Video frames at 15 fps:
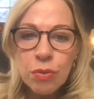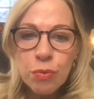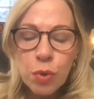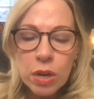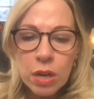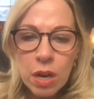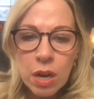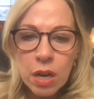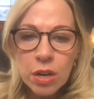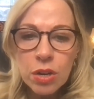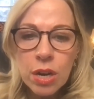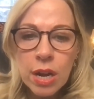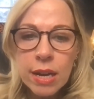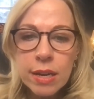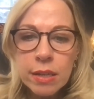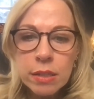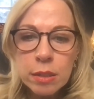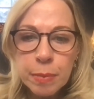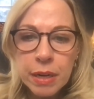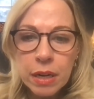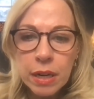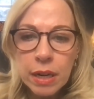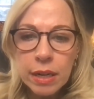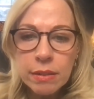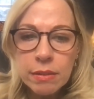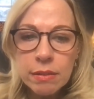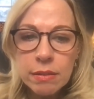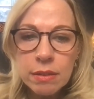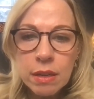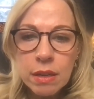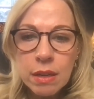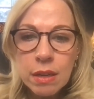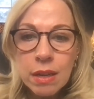of what Conor had experienced